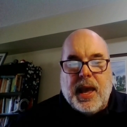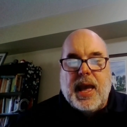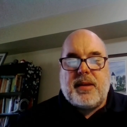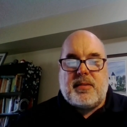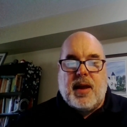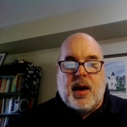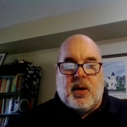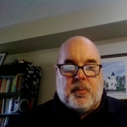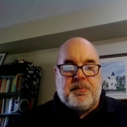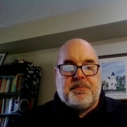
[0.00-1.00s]
and
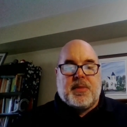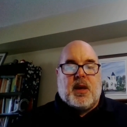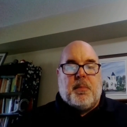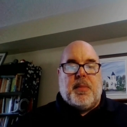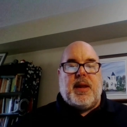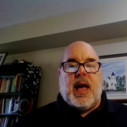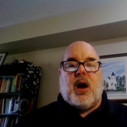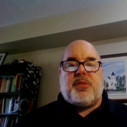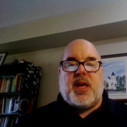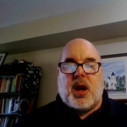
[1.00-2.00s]
now, many
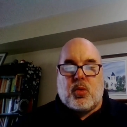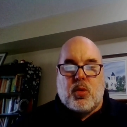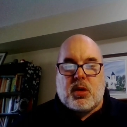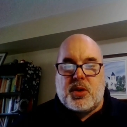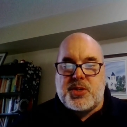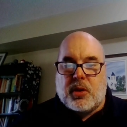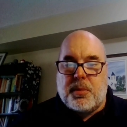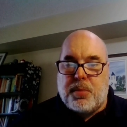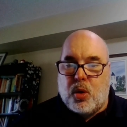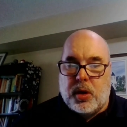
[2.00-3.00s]
healthcare workers are
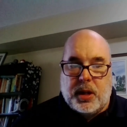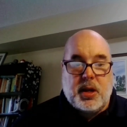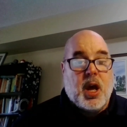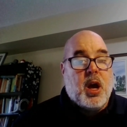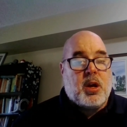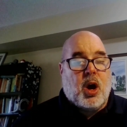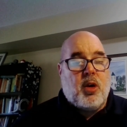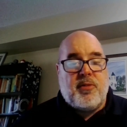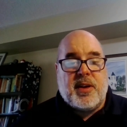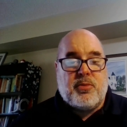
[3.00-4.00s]
reporting
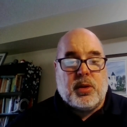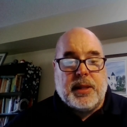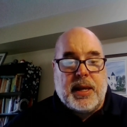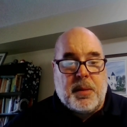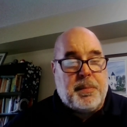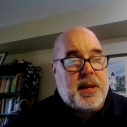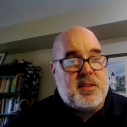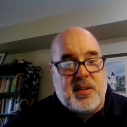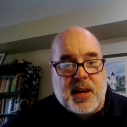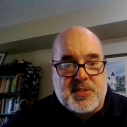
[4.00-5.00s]
COVID related
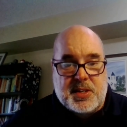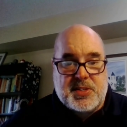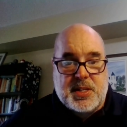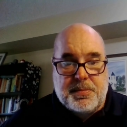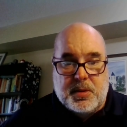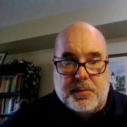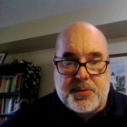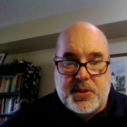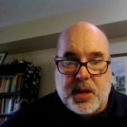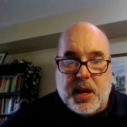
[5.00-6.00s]
PTSD
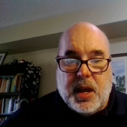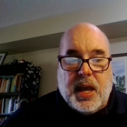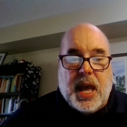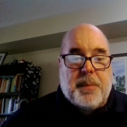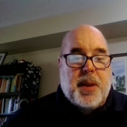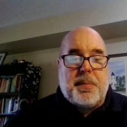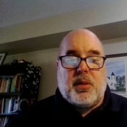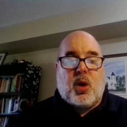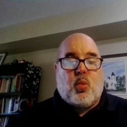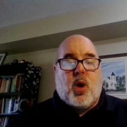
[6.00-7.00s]
symptoms. And
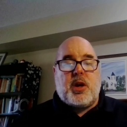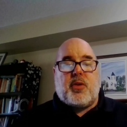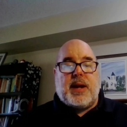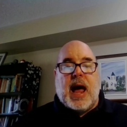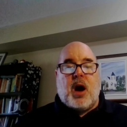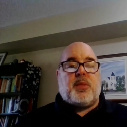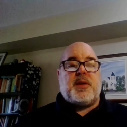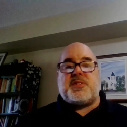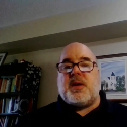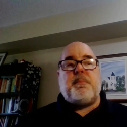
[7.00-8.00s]
people are wondering how
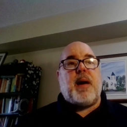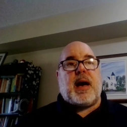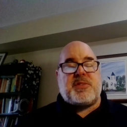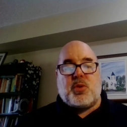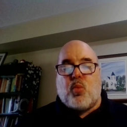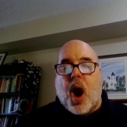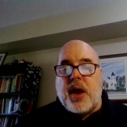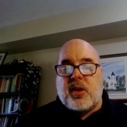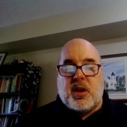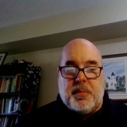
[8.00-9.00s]
this impacts the
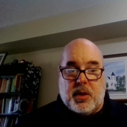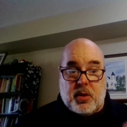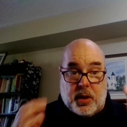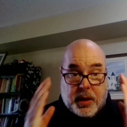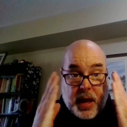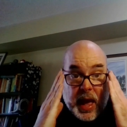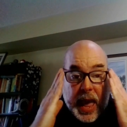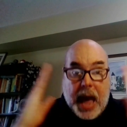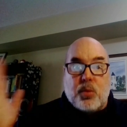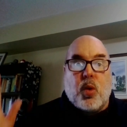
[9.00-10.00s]
wider community
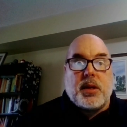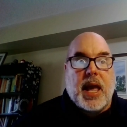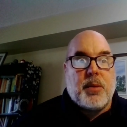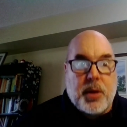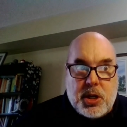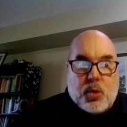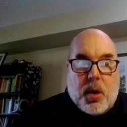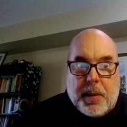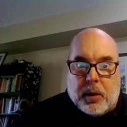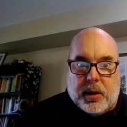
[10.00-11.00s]
and what can we do
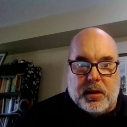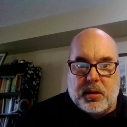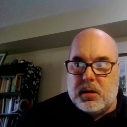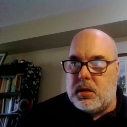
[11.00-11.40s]
about it.